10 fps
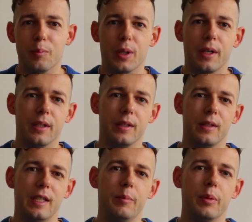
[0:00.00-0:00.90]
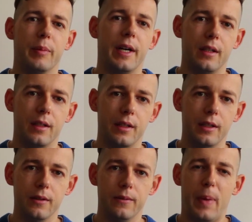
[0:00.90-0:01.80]
But keep in mind,
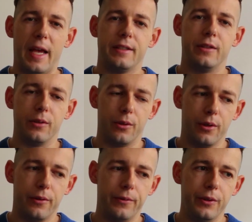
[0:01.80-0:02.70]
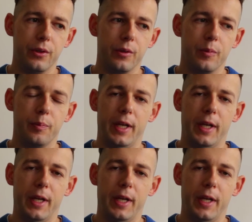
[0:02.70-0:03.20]
if past the curfew,